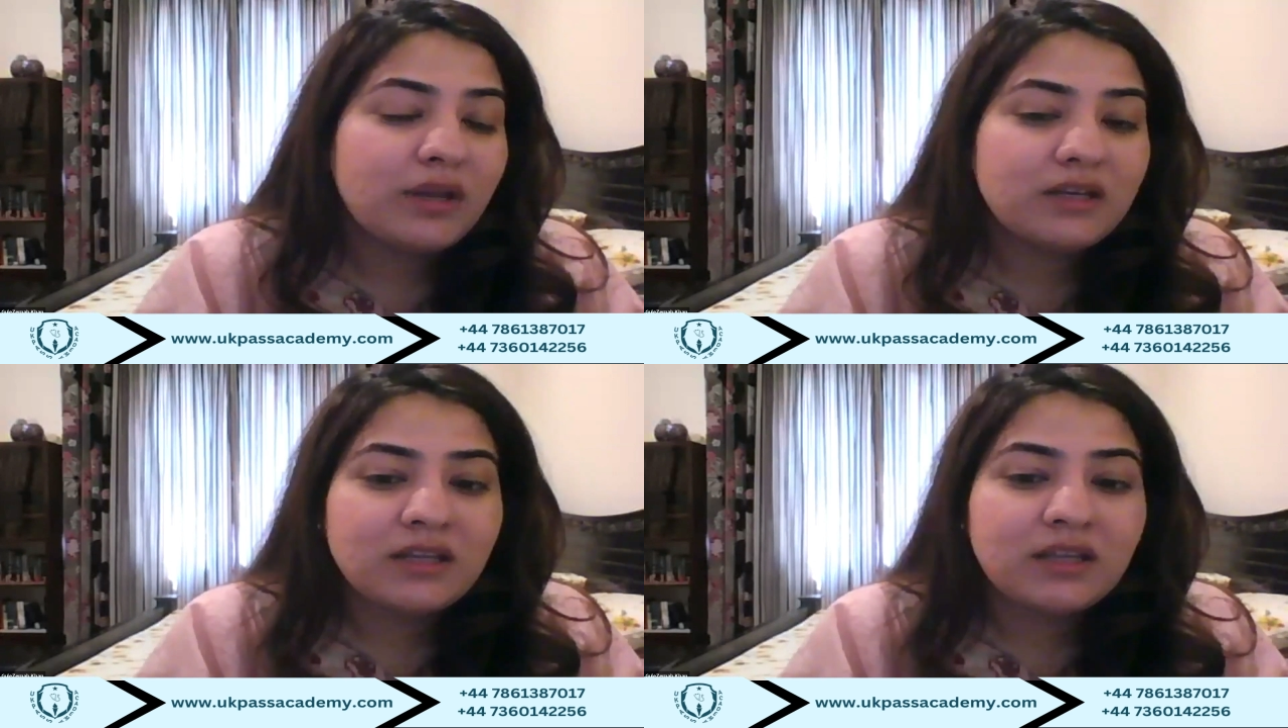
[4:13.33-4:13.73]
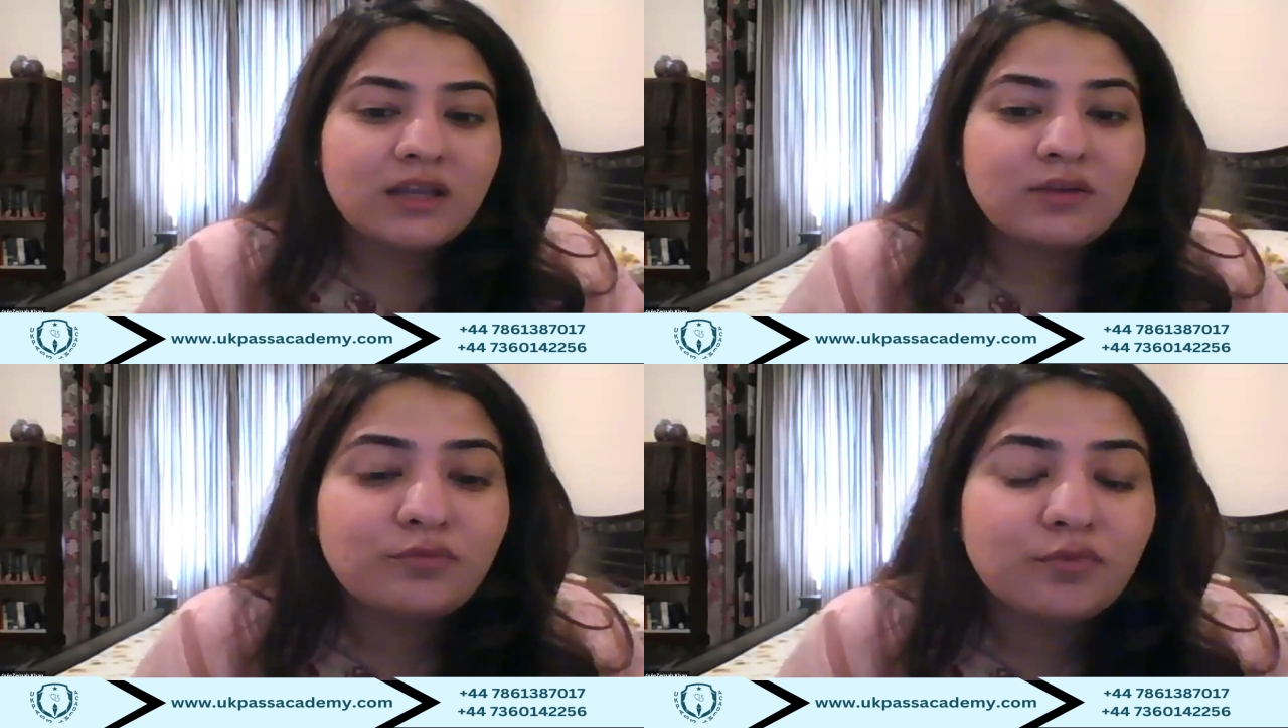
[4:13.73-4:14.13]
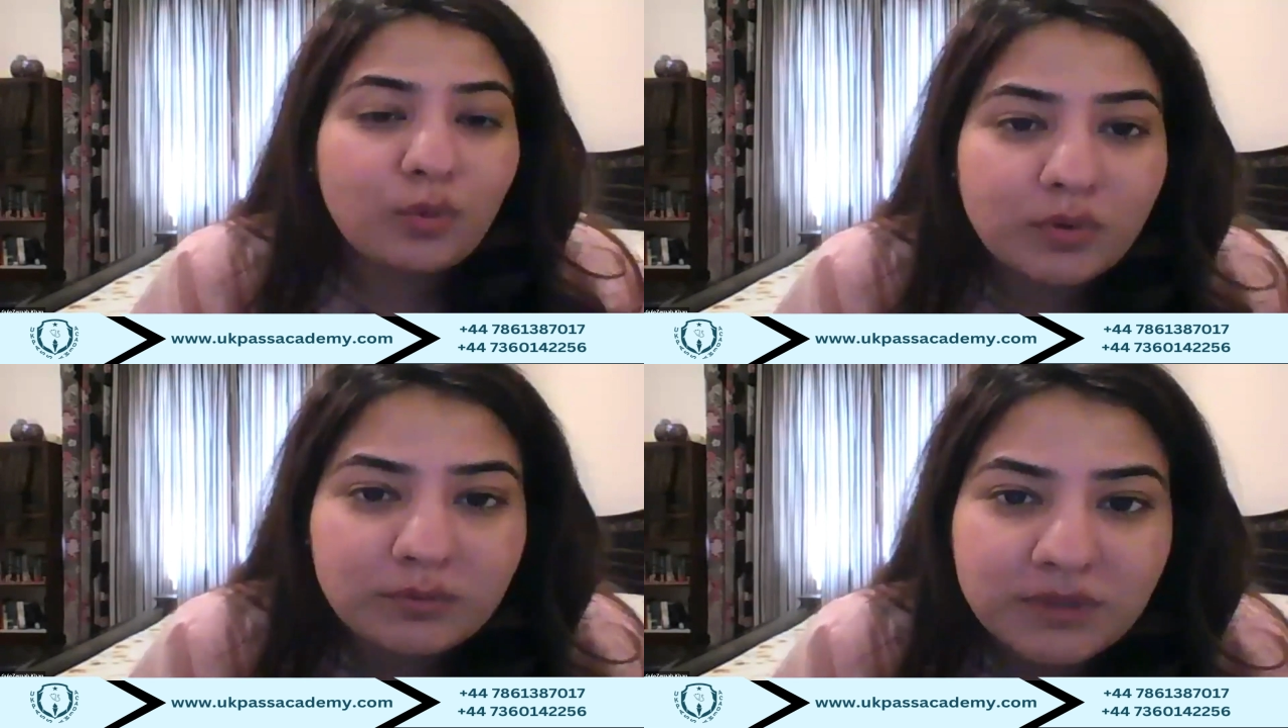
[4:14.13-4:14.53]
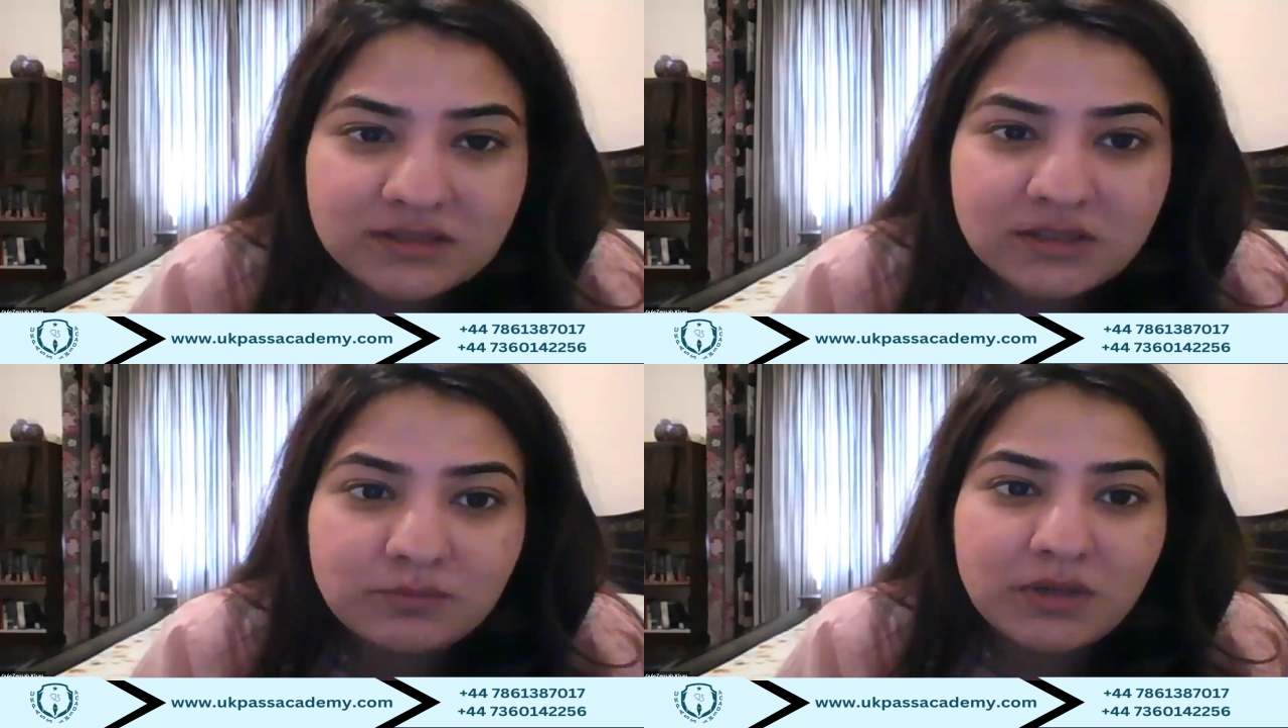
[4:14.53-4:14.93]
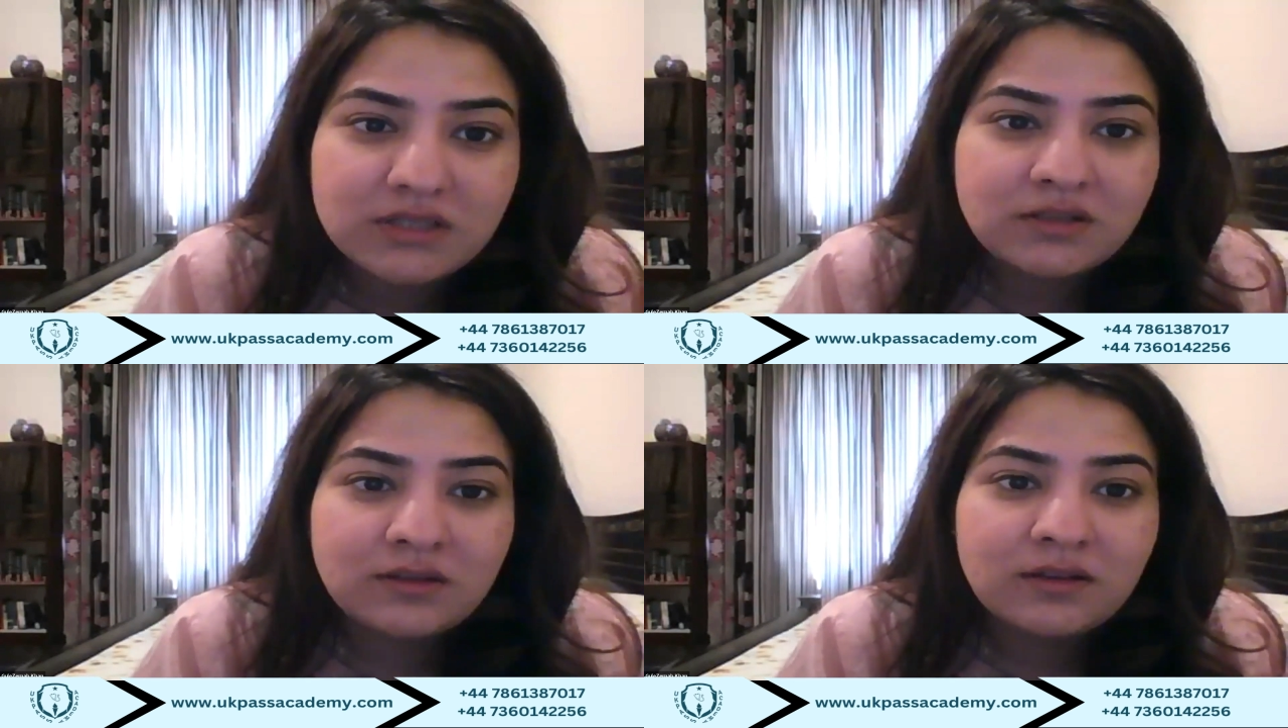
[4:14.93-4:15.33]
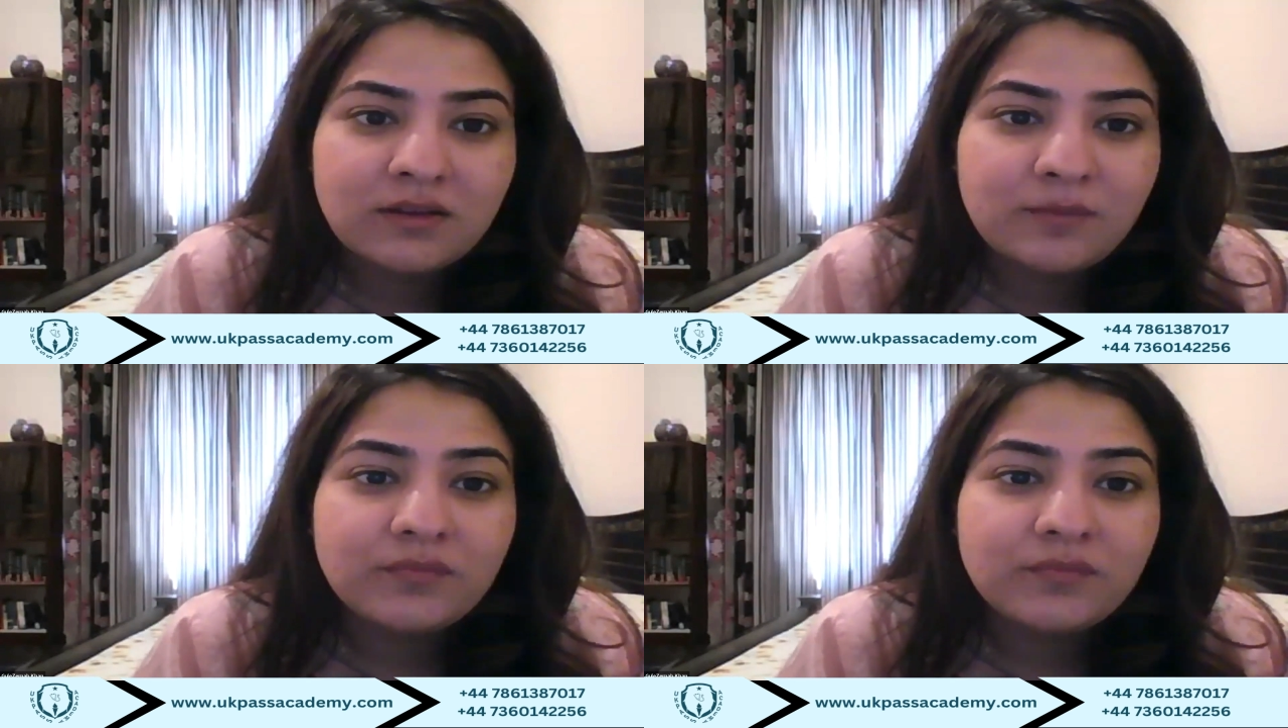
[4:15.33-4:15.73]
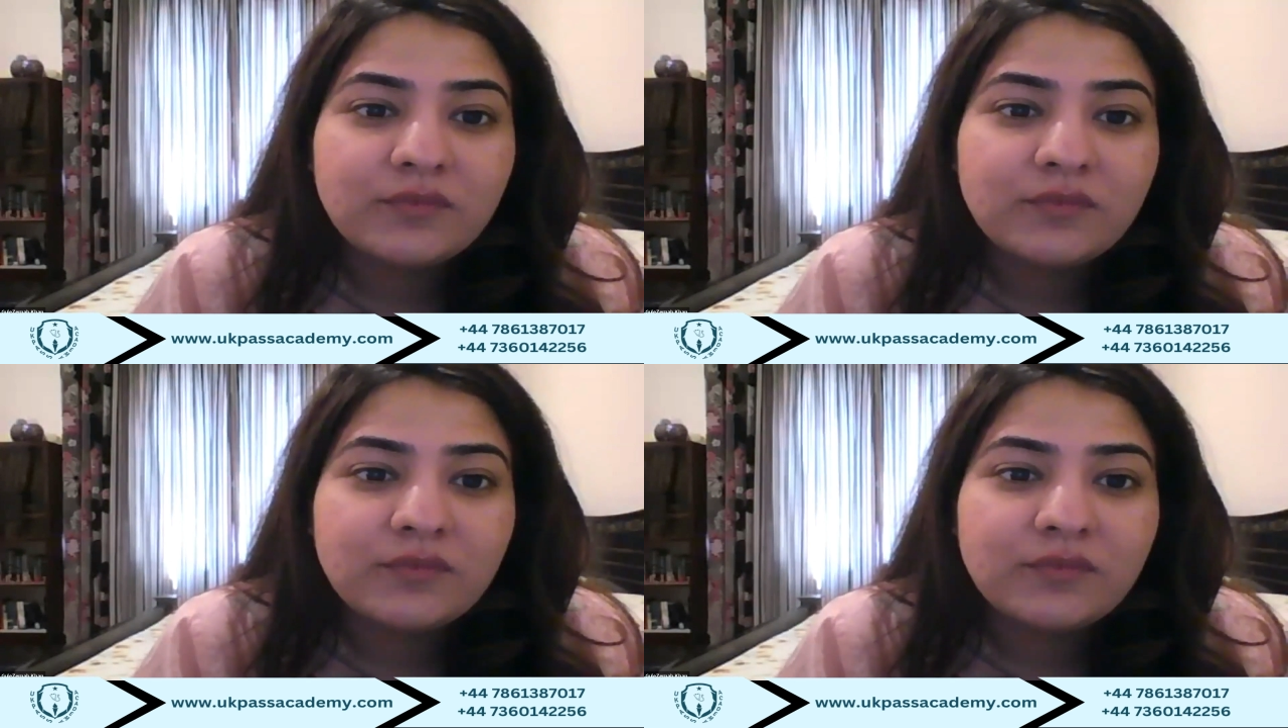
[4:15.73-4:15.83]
bending it forward makes it better.